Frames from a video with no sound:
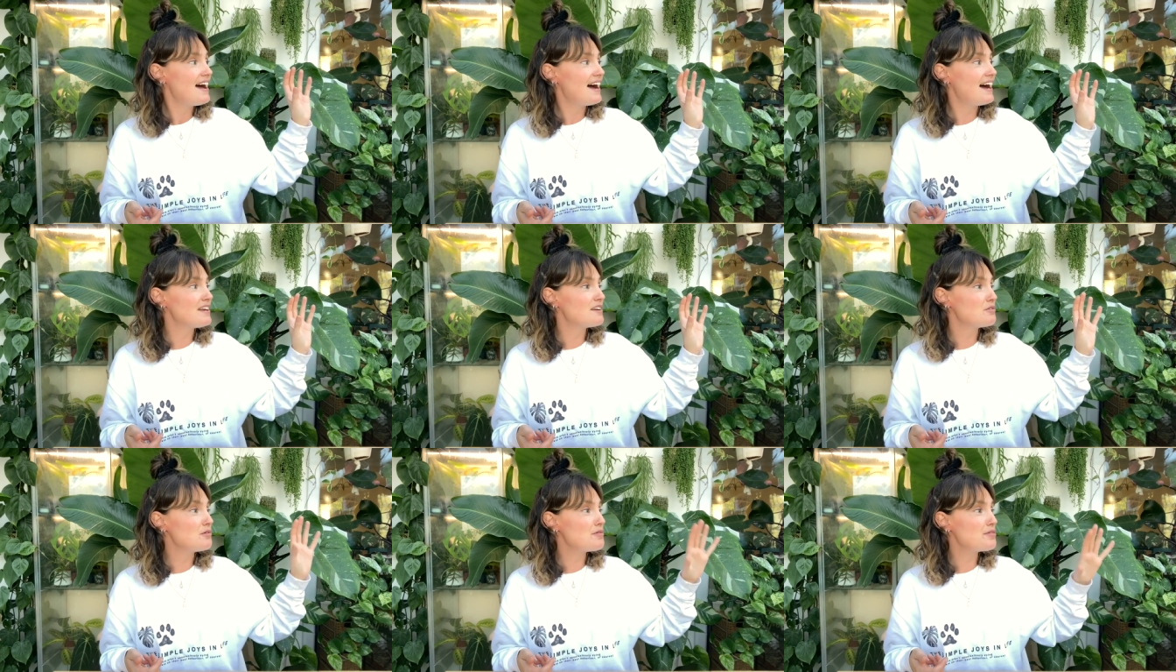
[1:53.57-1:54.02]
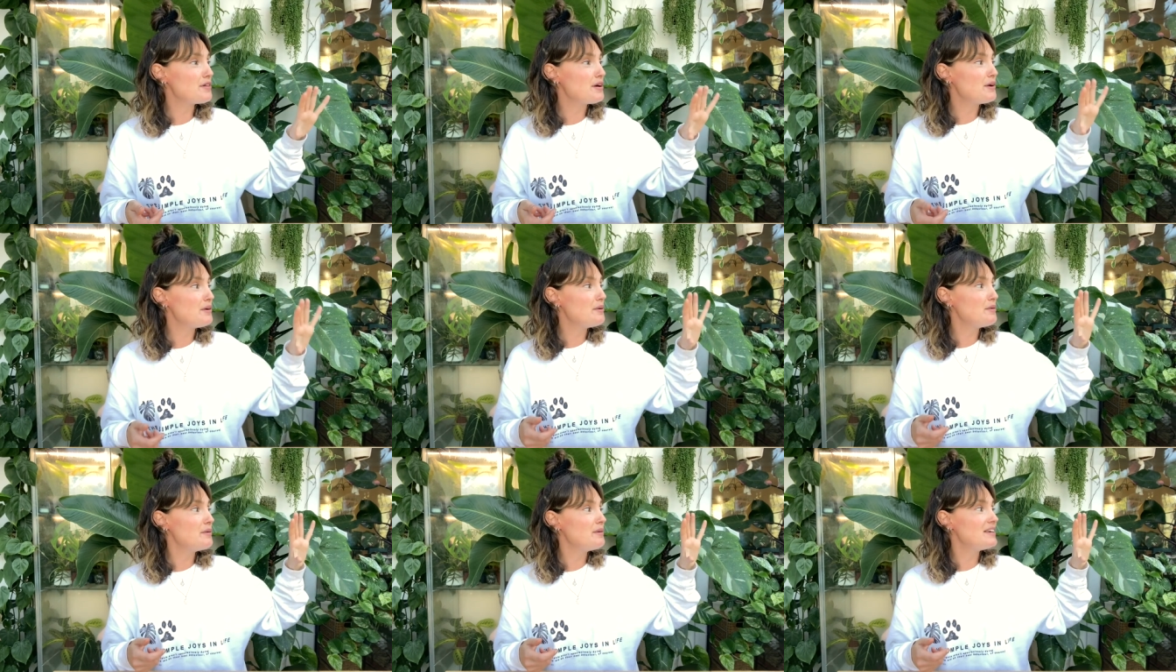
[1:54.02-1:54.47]
And
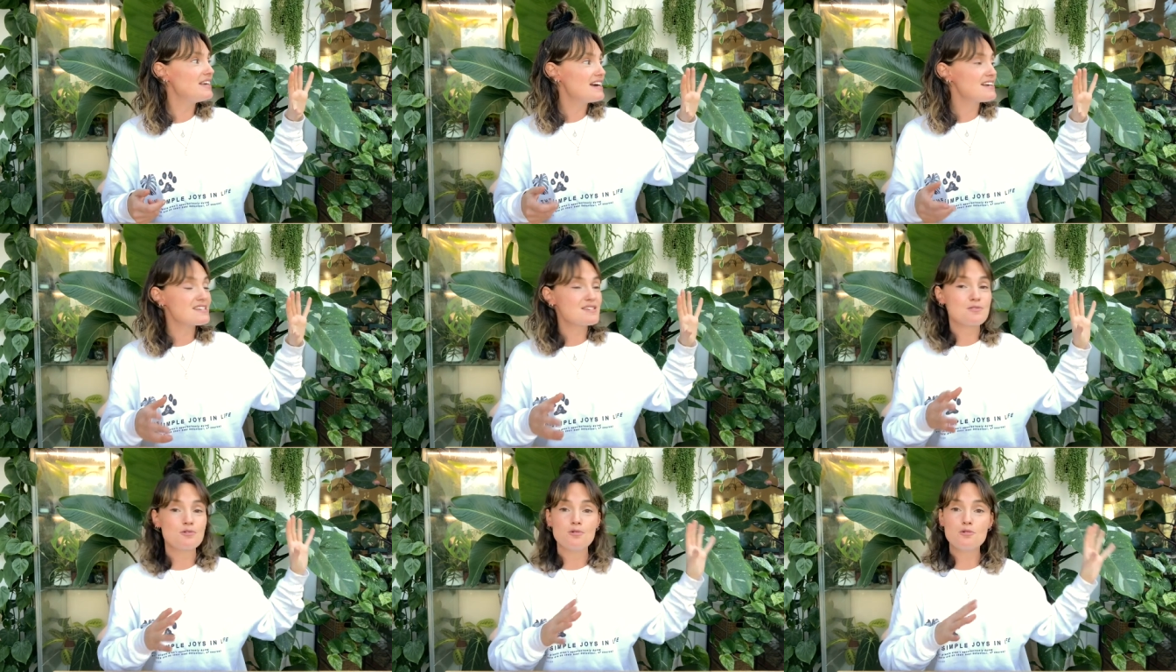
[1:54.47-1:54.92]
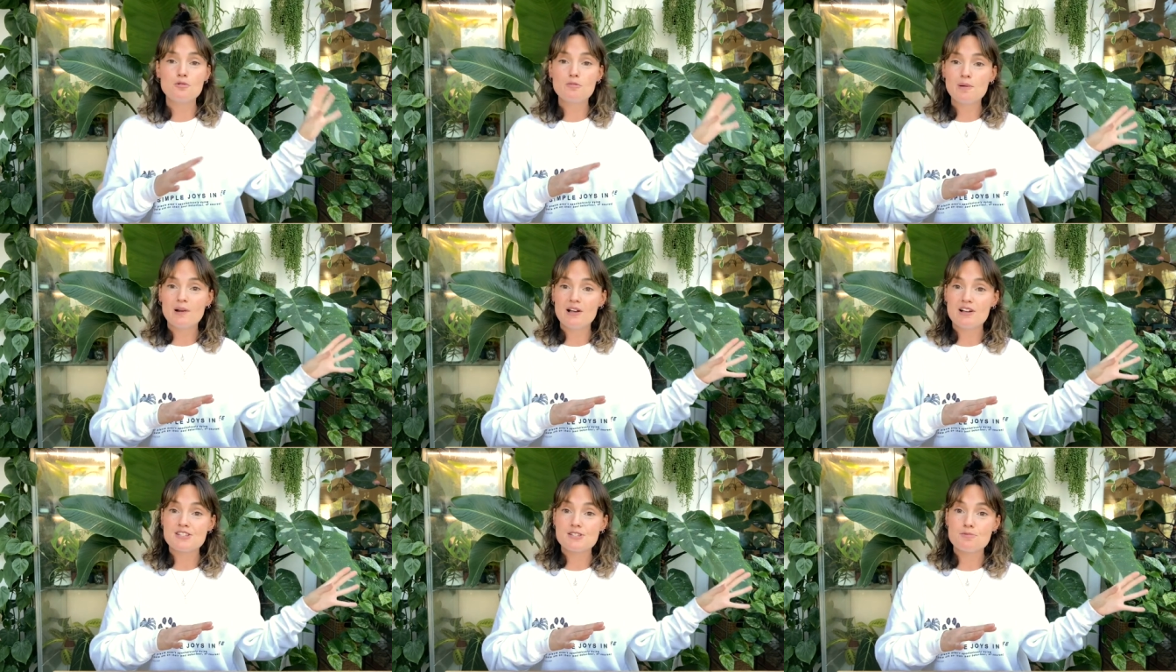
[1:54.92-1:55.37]
although yes, all
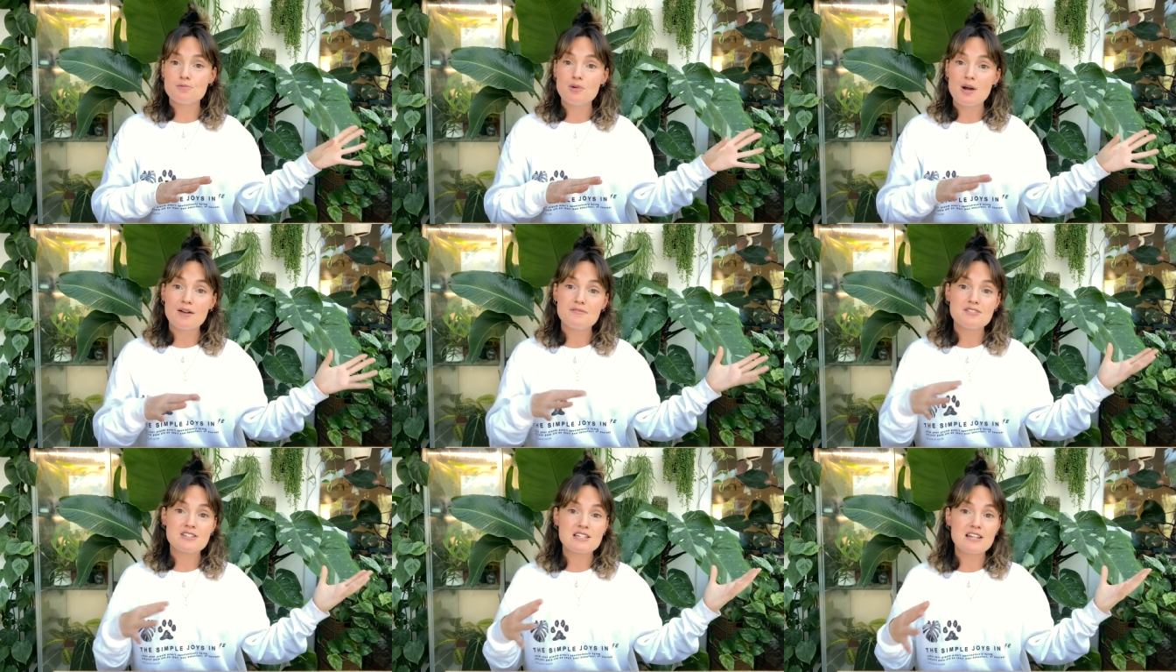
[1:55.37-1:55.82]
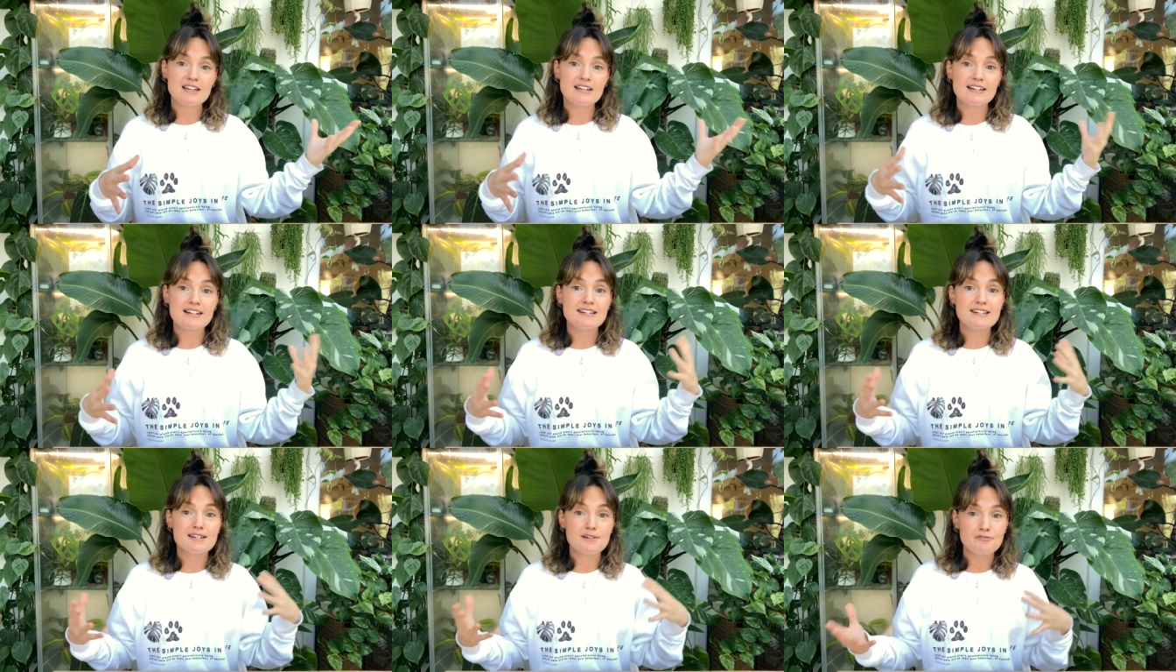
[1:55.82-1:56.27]
plants will have
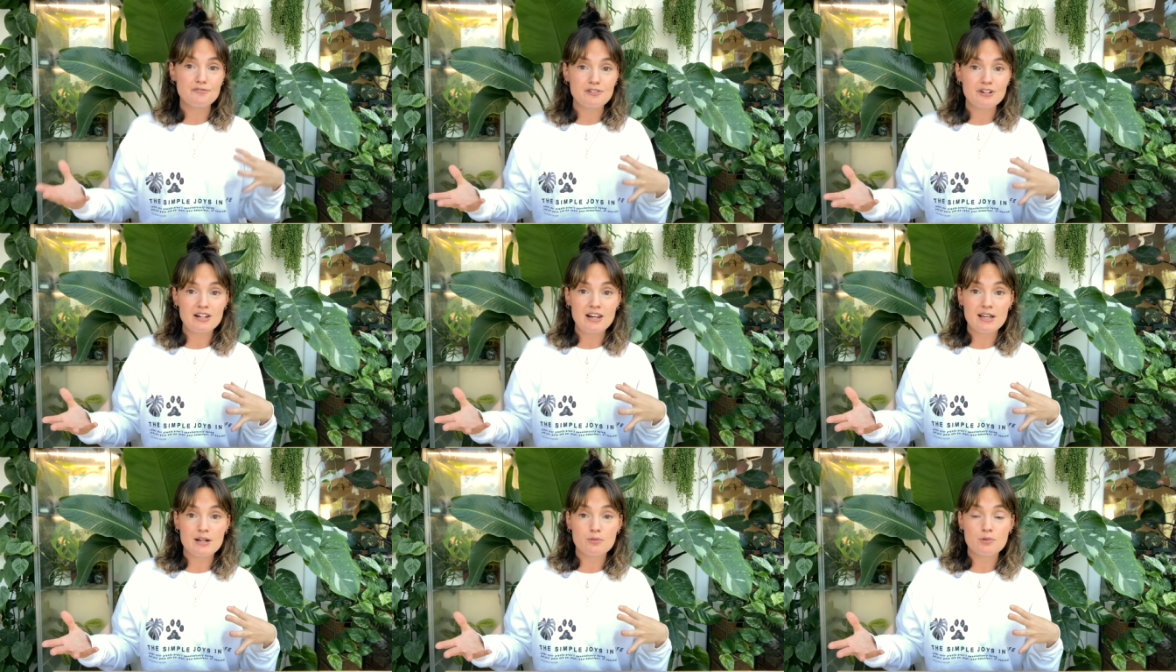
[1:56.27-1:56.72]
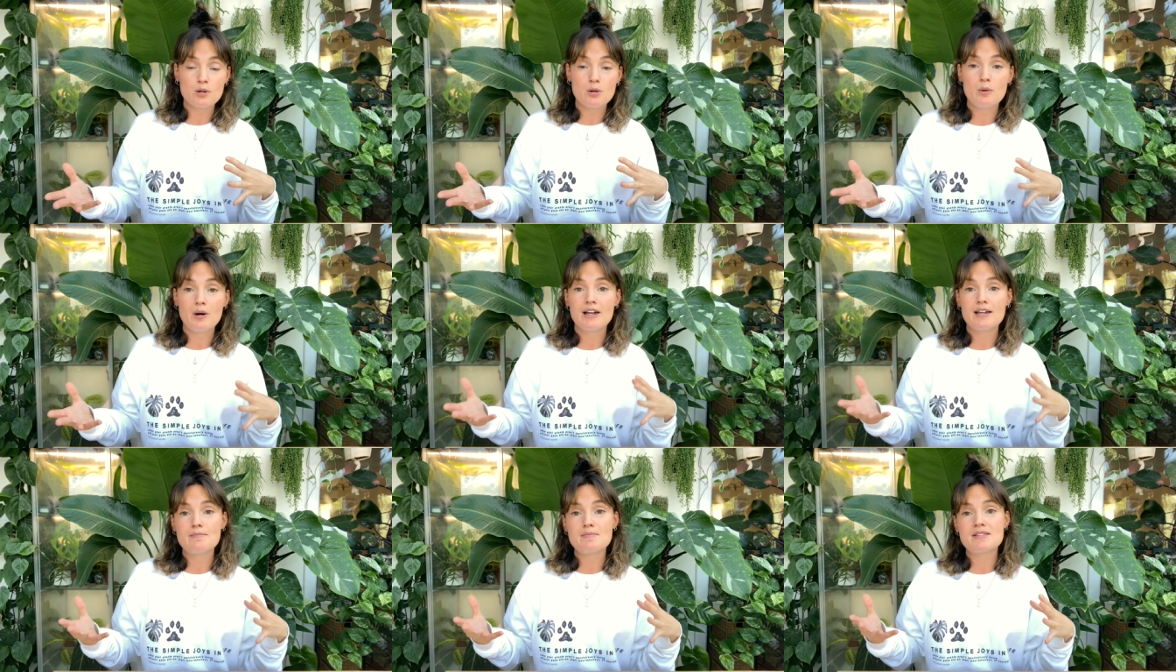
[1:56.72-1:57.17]
slightly different light
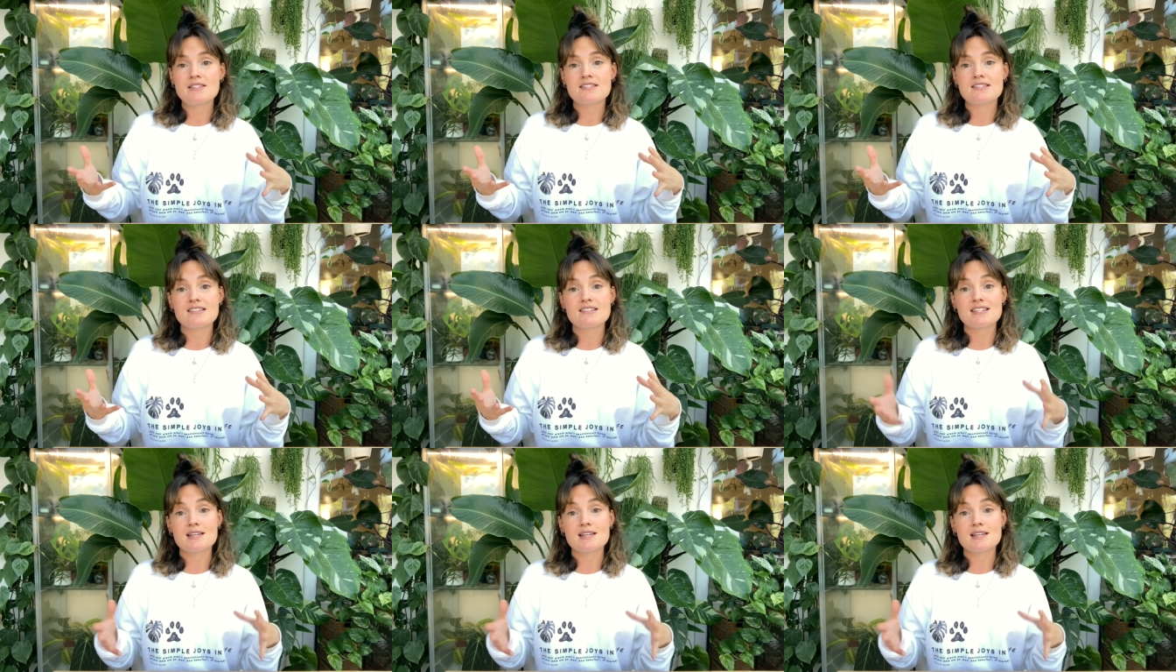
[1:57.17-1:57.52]
requirements,